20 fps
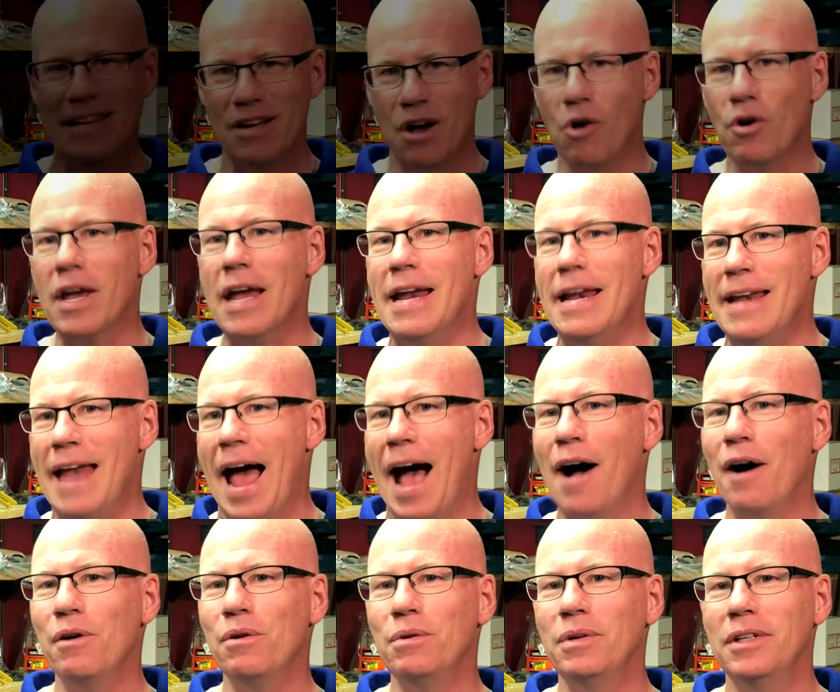Okay,
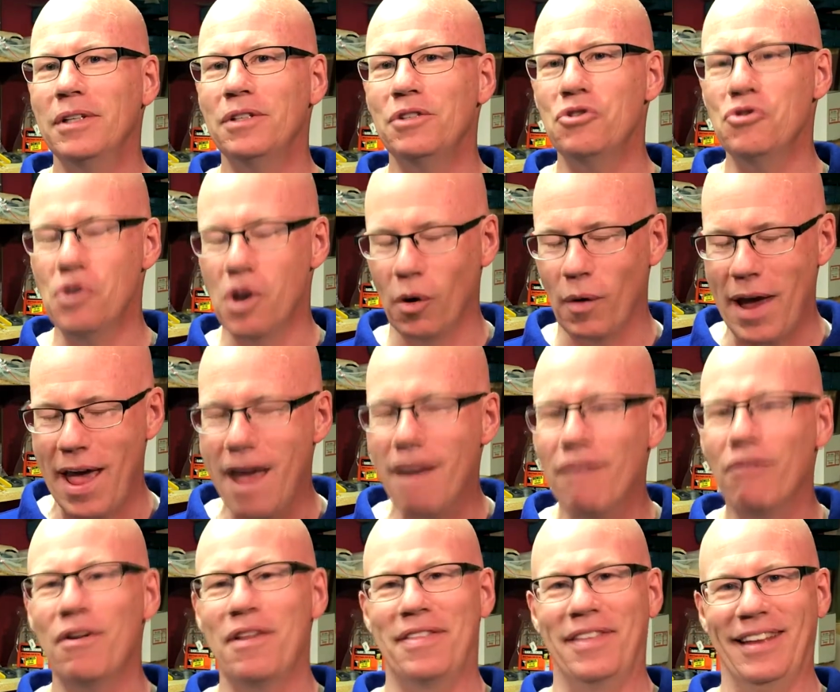now you know
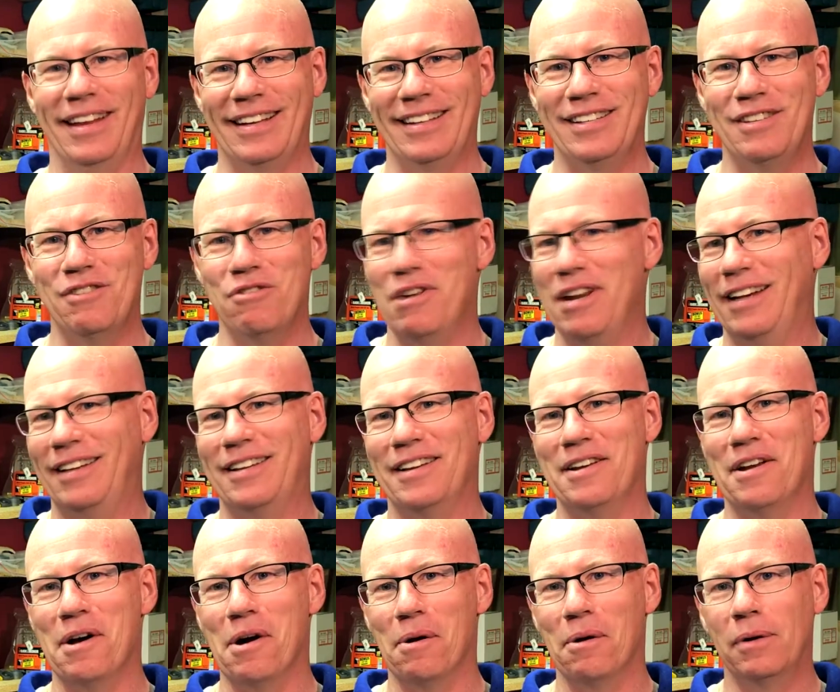everything you need to
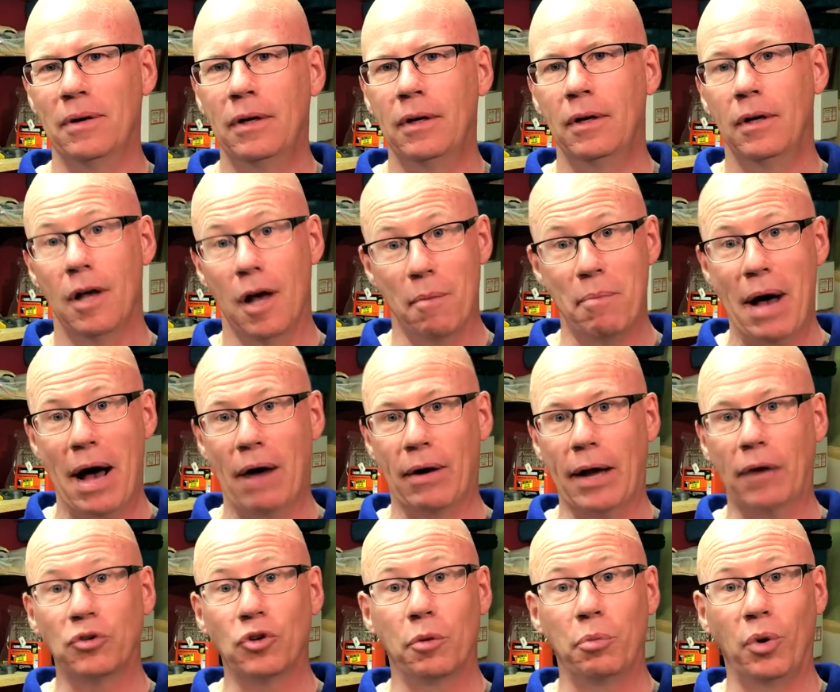know about
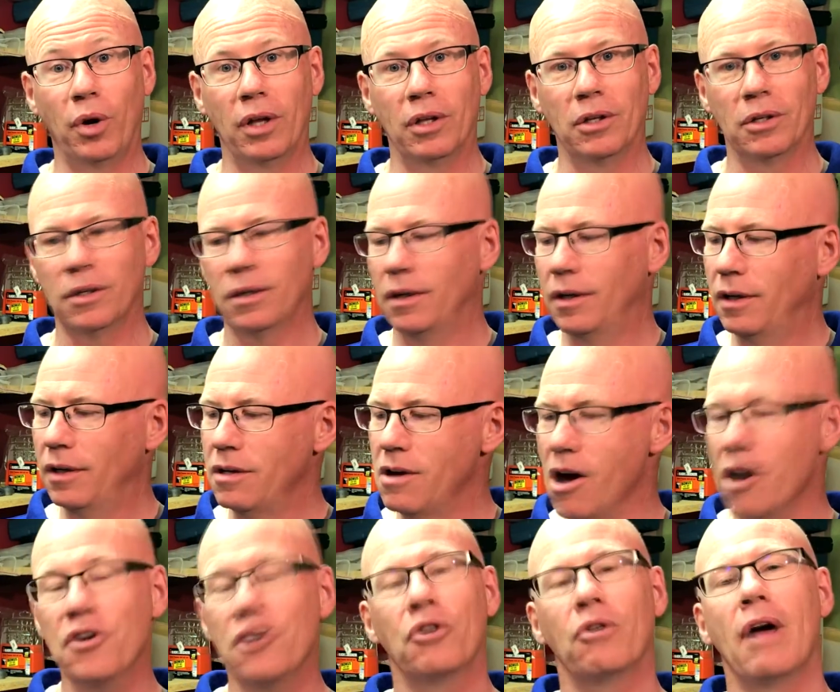outdoor boiler,
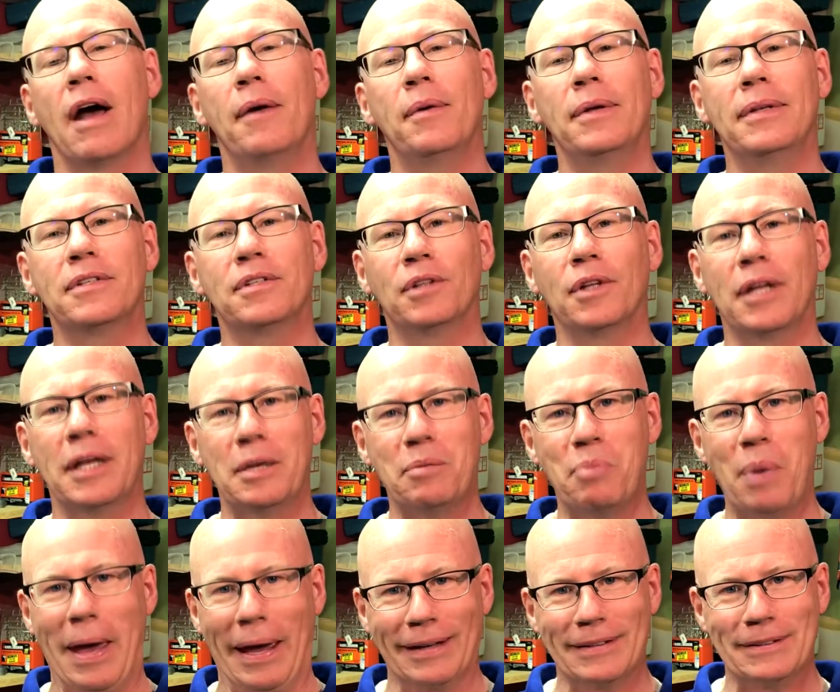underground insulated
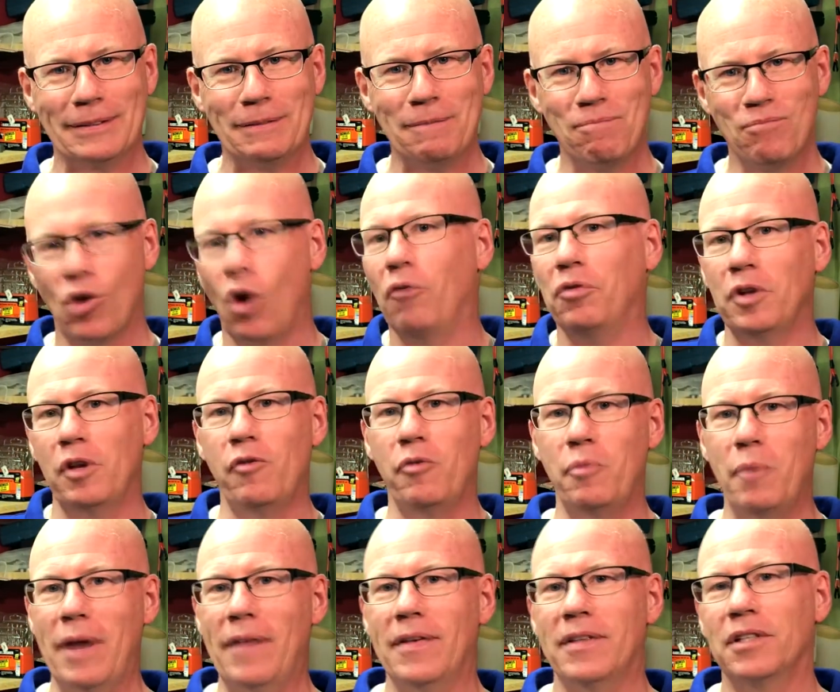PEX. Hopefully we've
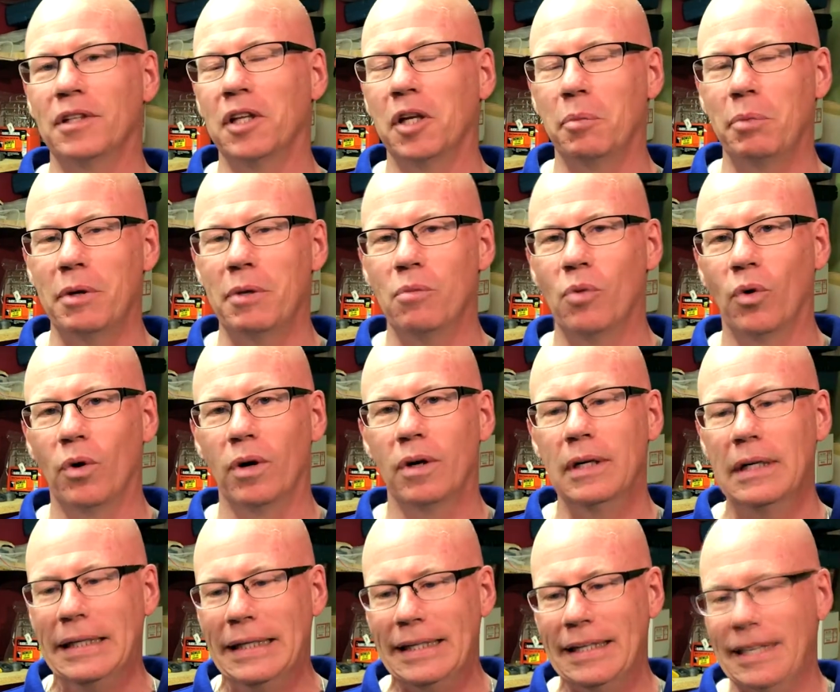made this a little bit
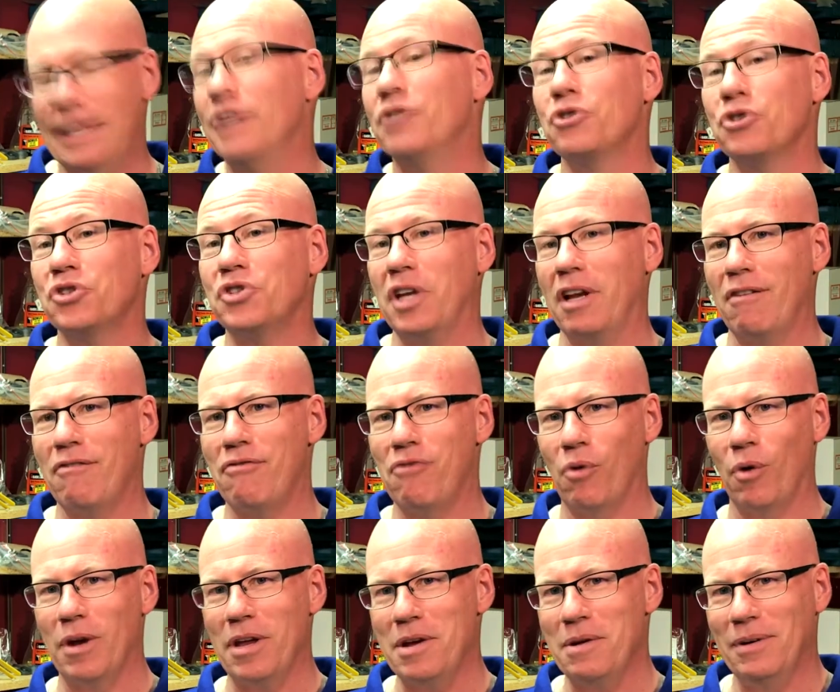more interesting
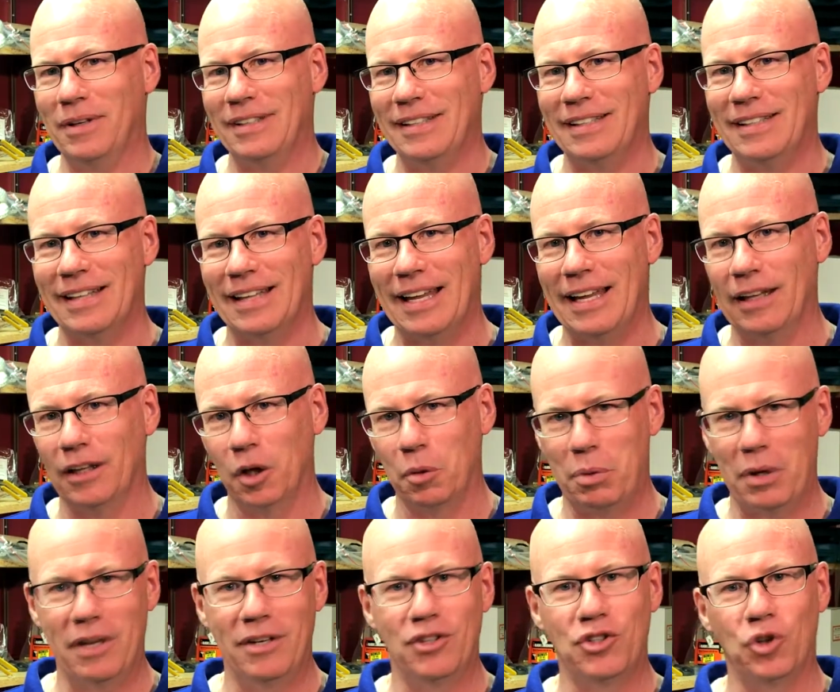for you and, uh, and a little
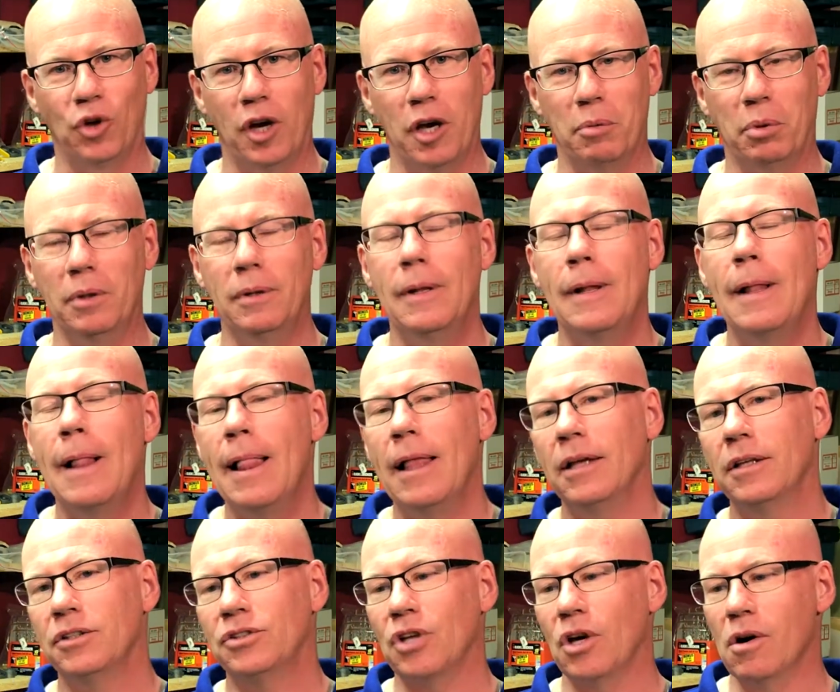bit enjoyable.
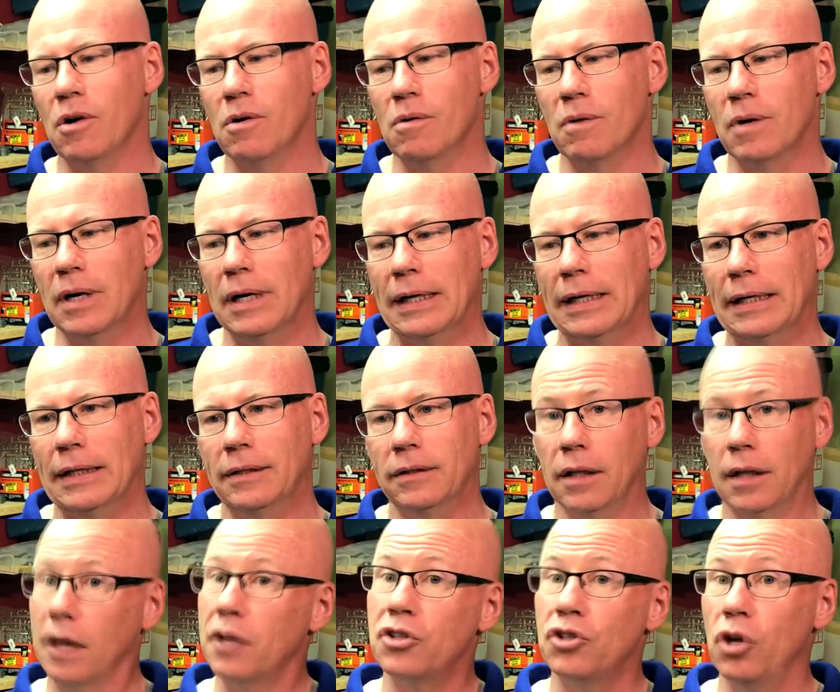So uh,
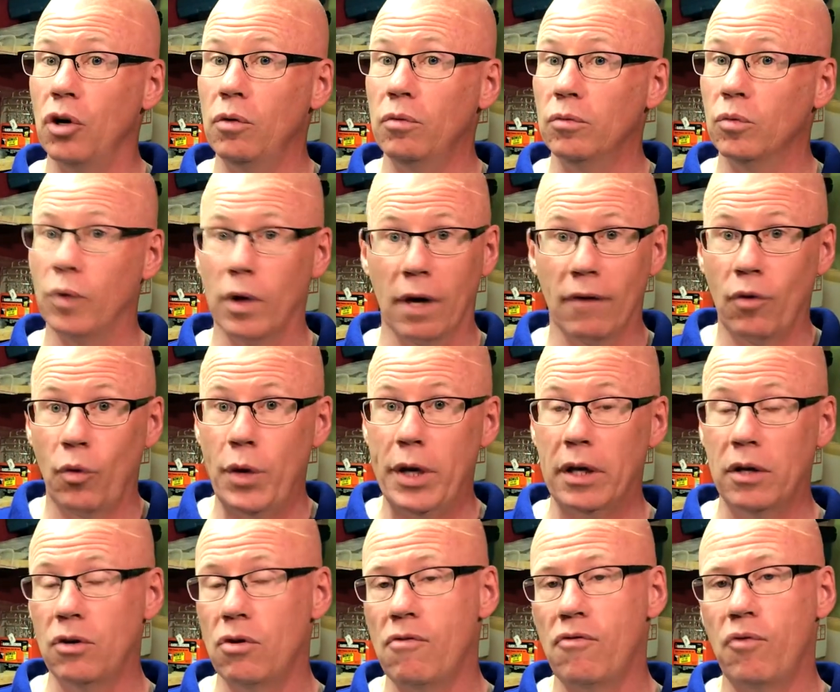let us know whatever we
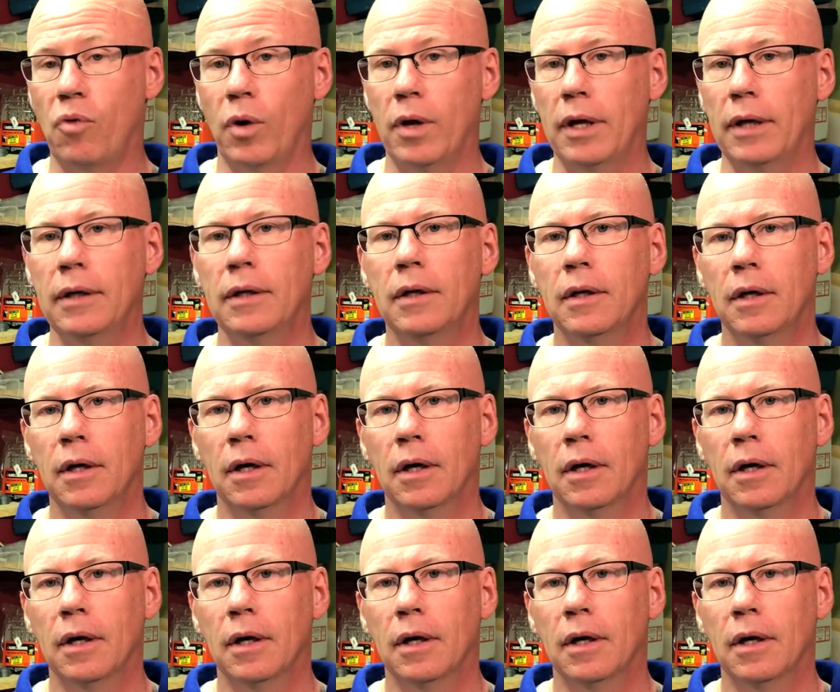can do for you.